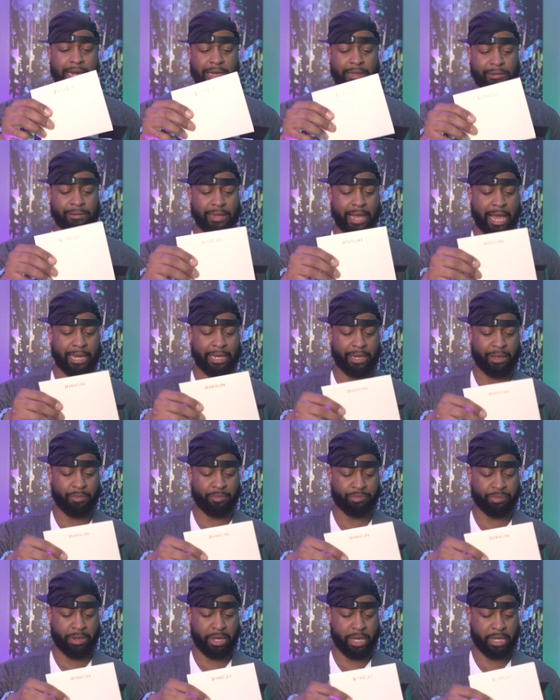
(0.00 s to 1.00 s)
in a
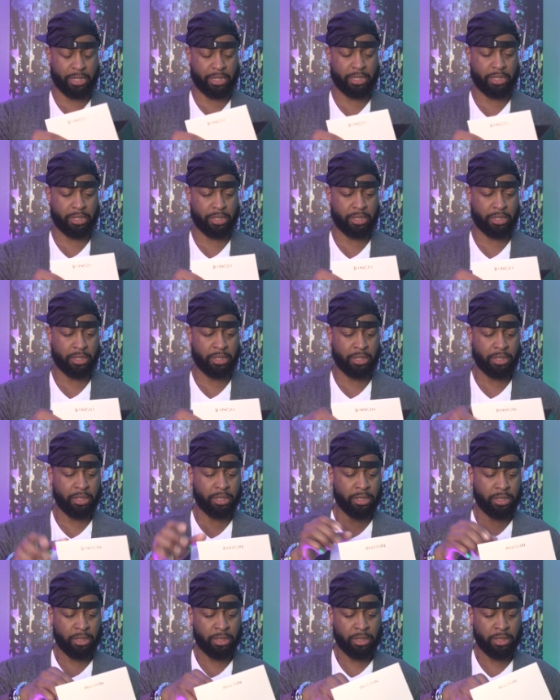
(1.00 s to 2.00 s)
second, but
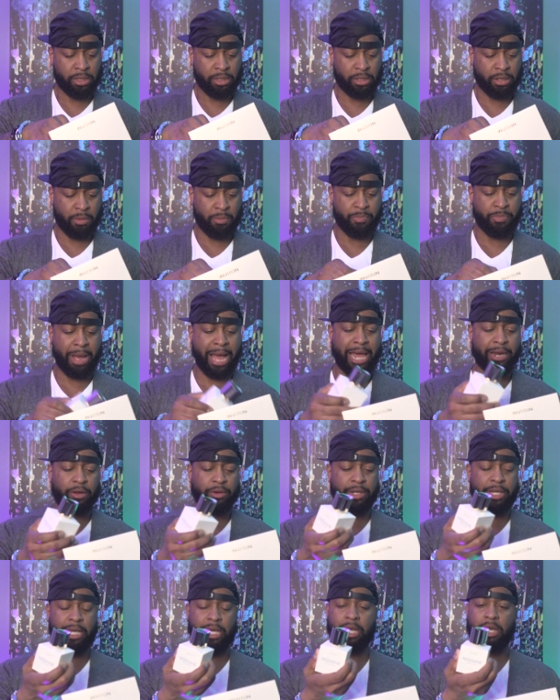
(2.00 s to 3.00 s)
the bottle
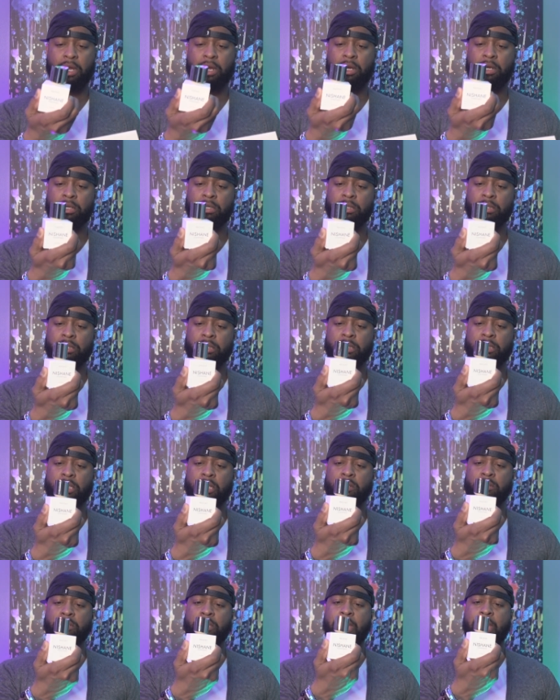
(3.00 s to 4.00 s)
here,
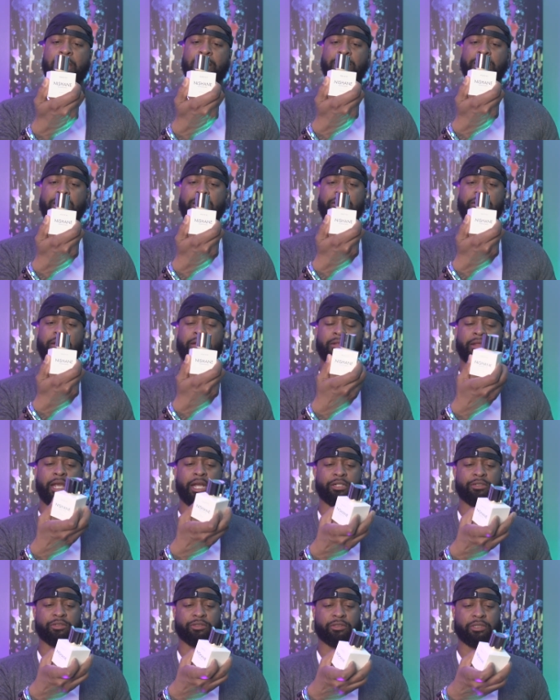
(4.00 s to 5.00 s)
okay, this is
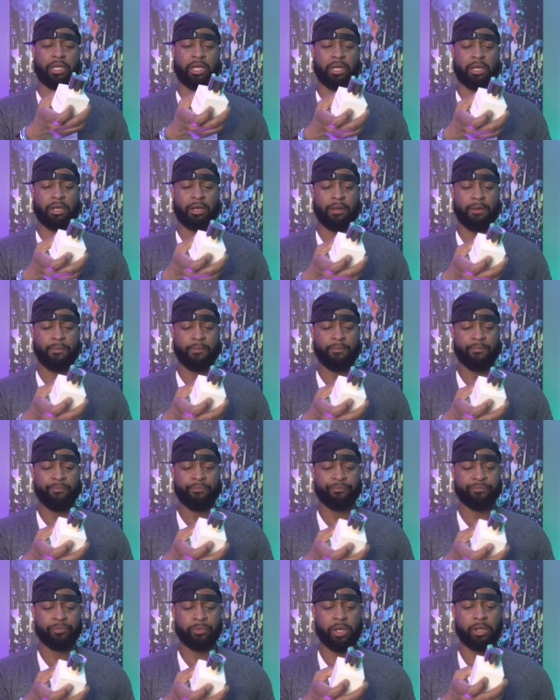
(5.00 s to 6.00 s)
interesting.
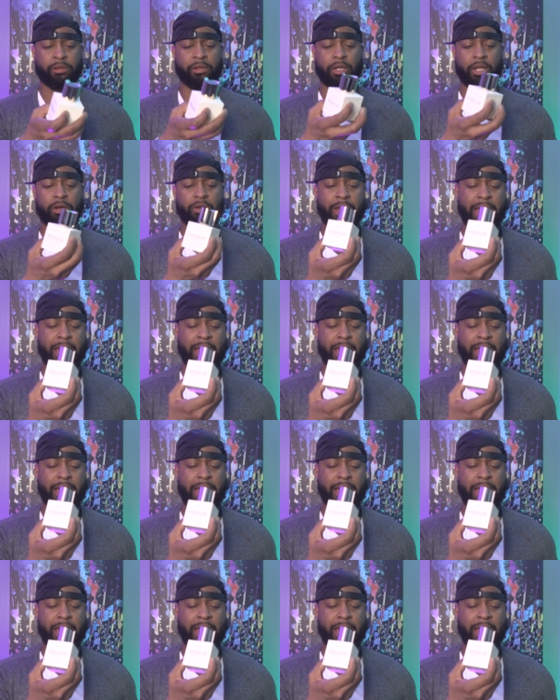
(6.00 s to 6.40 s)
It's a little